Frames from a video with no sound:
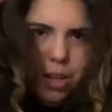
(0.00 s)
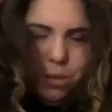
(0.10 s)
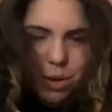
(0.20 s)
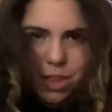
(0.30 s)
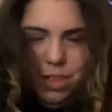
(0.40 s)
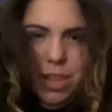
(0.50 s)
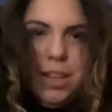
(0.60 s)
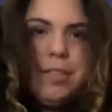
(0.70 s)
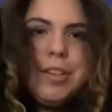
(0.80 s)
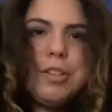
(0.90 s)
with the
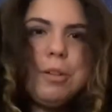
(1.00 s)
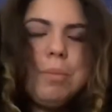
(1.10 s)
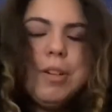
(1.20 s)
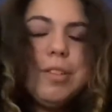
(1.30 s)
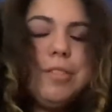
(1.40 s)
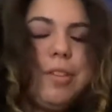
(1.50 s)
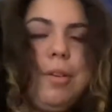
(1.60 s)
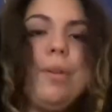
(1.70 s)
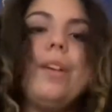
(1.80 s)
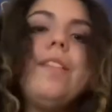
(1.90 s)
original book, so